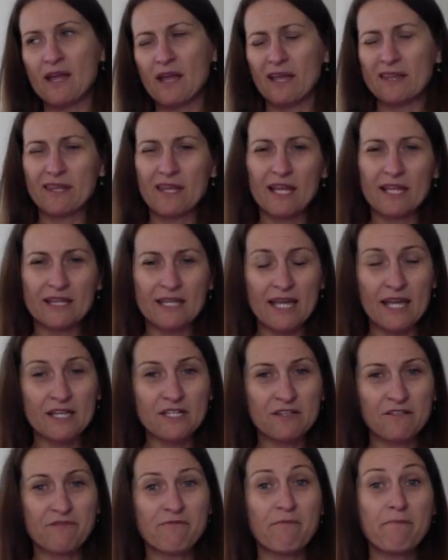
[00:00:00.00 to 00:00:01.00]
think at the end
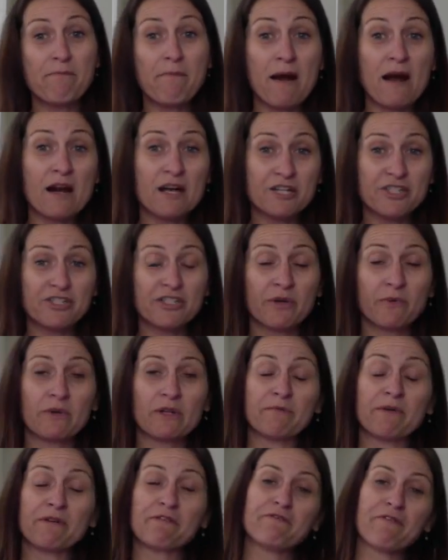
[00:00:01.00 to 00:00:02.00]
of March, that will
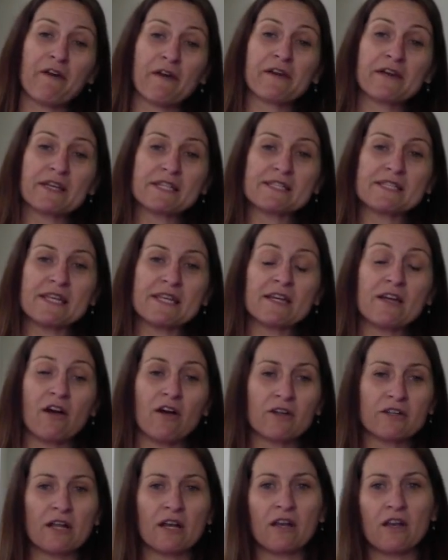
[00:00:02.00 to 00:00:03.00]
be focusing
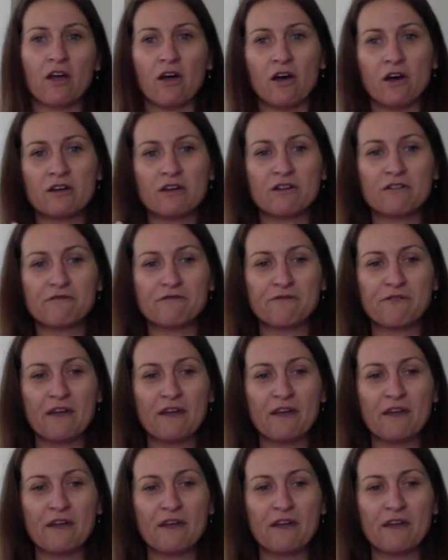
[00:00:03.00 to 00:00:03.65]
on a lot of